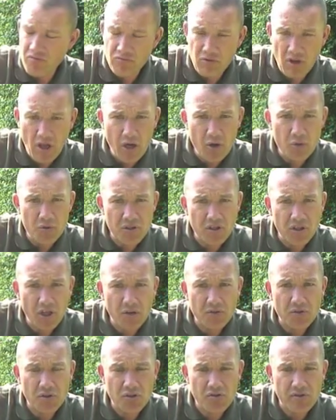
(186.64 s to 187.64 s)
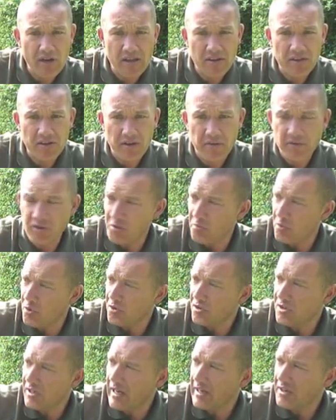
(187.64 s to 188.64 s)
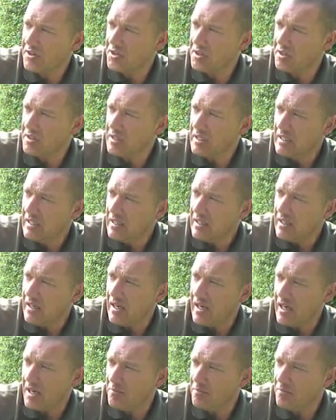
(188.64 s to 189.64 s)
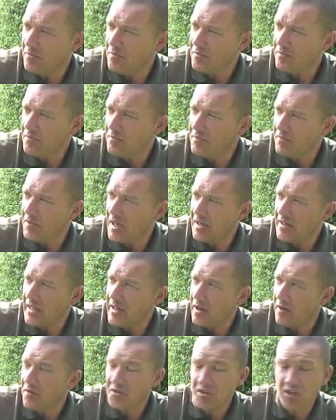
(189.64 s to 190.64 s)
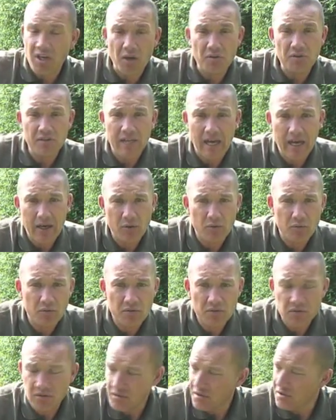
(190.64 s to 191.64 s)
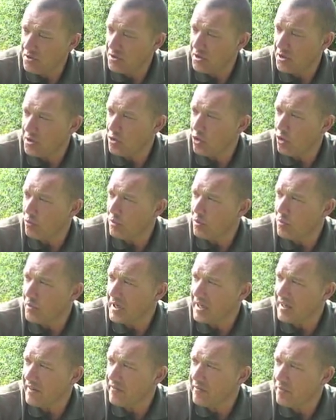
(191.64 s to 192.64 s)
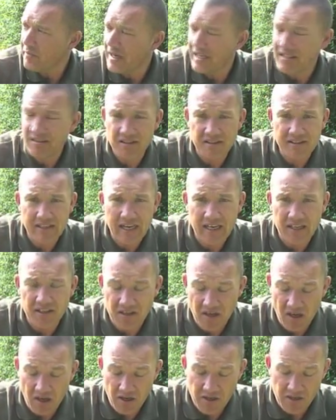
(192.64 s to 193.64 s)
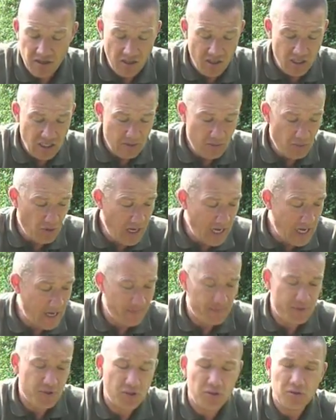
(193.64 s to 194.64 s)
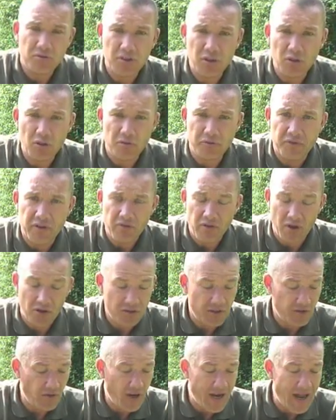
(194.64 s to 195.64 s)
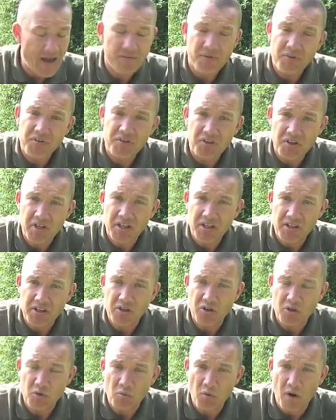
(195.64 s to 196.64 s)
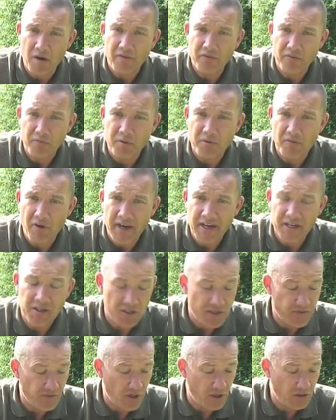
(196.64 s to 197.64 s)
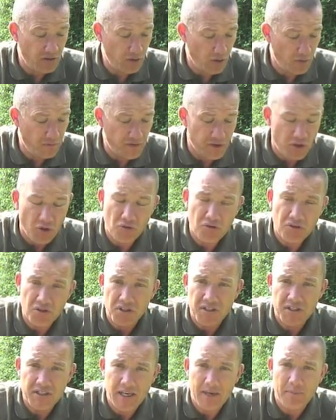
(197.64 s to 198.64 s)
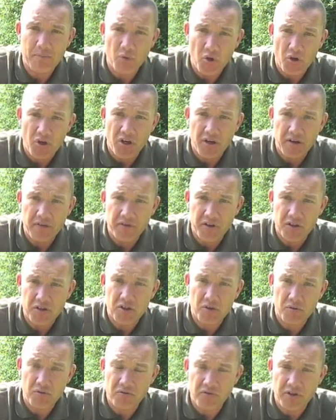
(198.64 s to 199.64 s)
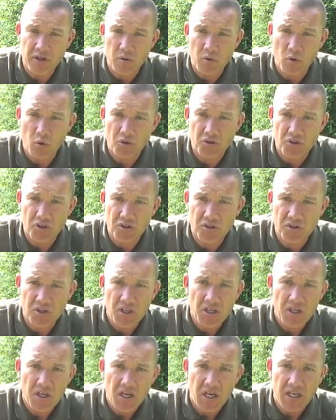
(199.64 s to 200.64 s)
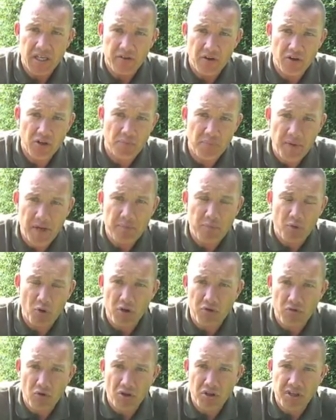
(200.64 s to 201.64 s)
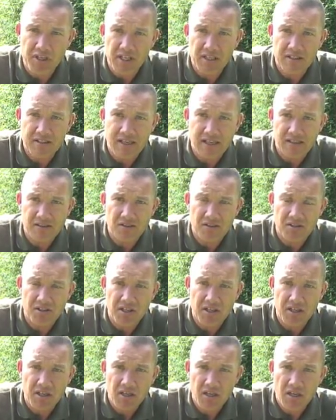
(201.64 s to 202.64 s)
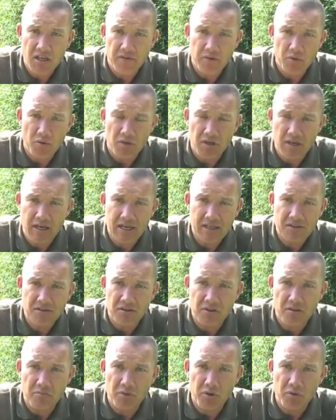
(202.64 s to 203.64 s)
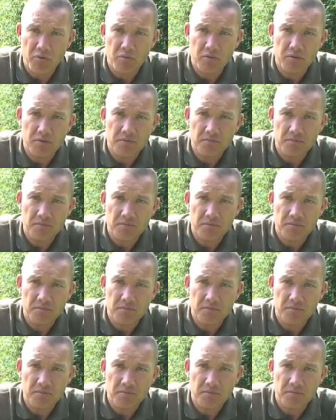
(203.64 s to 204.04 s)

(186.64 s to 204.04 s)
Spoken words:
loads and loads of strength here in the butt section. And then it obviously goes down to the normal weave, past the second eye. But absolutely lovely rods. You've got everything here that you could want from a range. You've got lovely under the tip work for the 2 3/4, and you've got the big boy Roy, the intensity, if you want to cast to the moon.